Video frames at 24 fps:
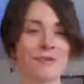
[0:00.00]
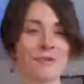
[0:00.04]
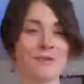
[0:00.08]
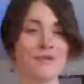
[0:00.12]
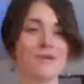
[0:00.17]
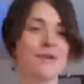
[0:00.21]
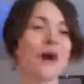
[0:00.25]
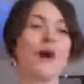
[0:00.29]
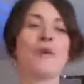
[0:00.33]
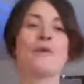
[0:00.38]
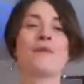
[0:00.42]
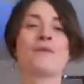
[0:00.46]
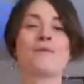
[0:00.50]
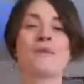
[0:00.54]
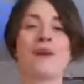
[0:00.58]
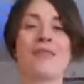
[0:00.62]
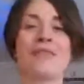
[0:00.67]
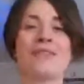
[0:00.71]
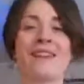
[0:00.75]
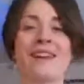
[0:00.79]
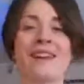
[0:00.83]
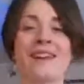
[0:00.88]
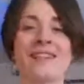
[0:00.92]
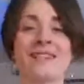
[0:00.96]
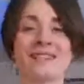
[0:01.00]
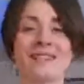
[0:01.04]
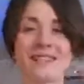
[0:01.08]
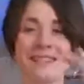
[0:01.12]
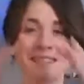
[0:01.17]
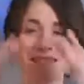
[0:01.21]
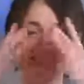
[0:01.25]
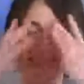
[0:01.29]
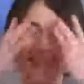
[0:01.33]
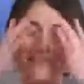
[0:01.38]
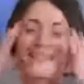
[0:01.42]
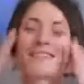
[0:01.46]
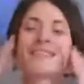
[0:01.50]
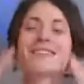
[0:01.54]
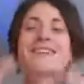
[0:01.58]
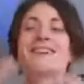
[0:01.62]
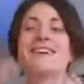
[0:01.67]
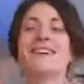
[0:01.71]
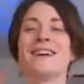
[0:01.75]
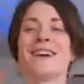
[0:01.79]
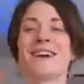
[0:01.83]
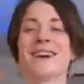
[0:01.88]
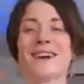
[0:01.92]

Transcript: We thought we've been there since the